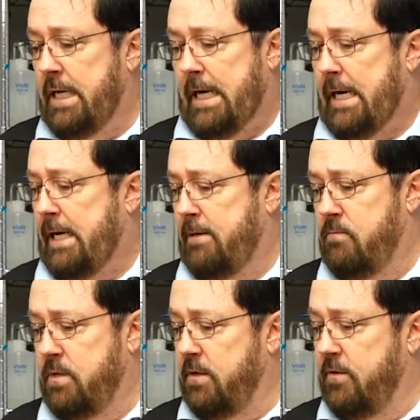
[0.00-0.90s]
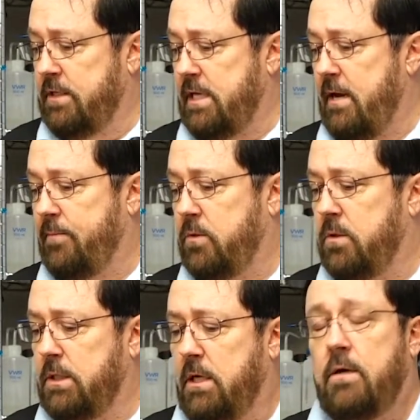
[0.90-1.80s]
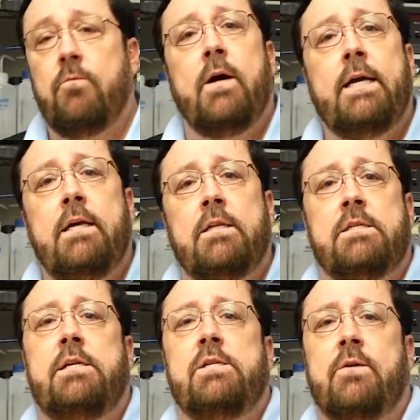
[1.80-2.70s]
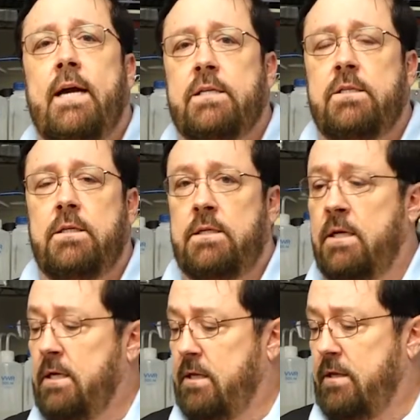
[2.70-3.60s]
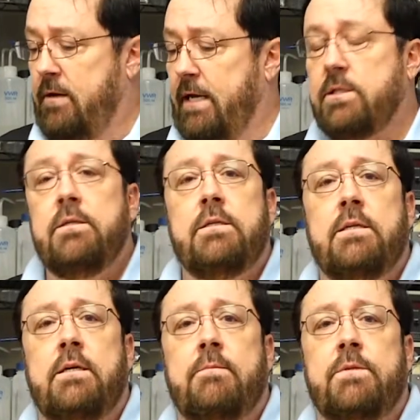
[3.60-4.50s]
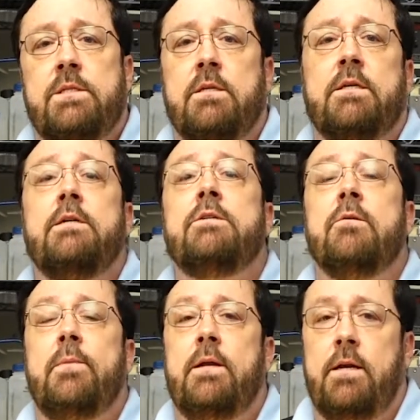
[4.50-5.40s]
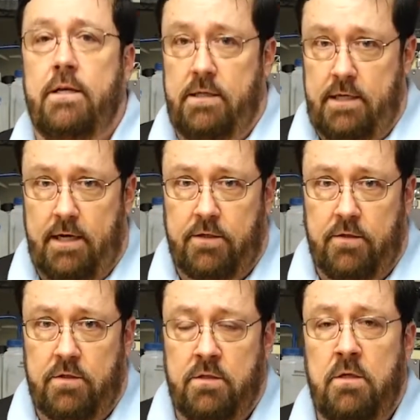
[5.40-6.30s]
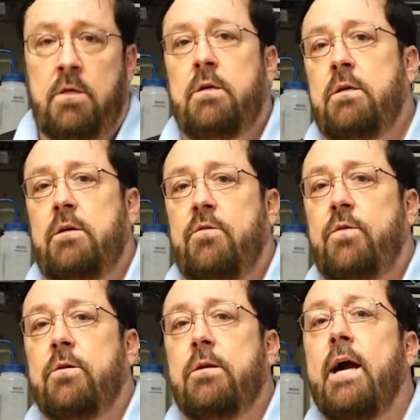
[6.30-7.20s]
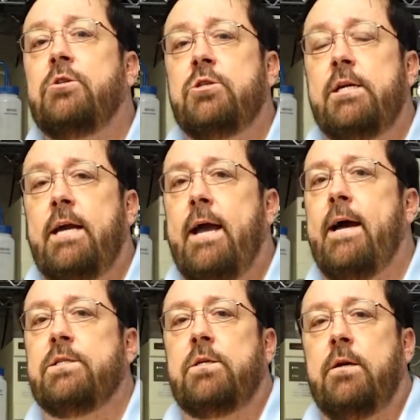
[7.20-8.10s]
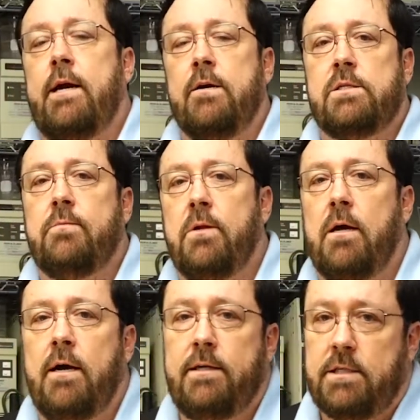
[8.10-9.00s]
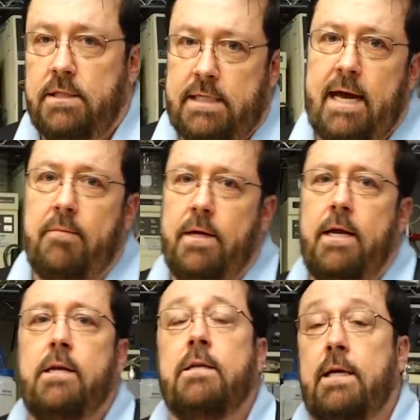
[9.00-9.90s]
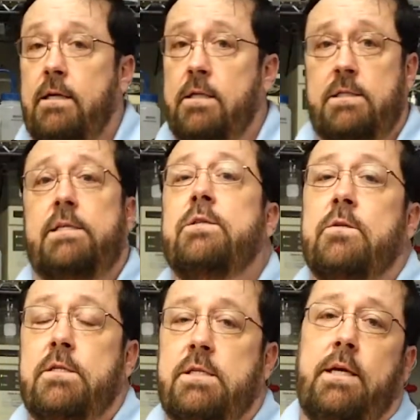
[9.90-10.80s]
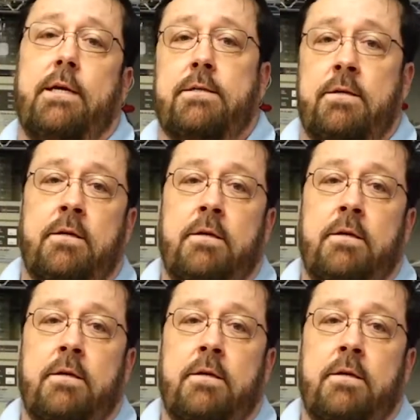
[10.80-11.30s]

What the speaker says: Another example why ELSDs are excellent. They're excellent silica and turbidity detectors. If your nitrogen gas or your air supply is contaminated, the ELSD is going to see it.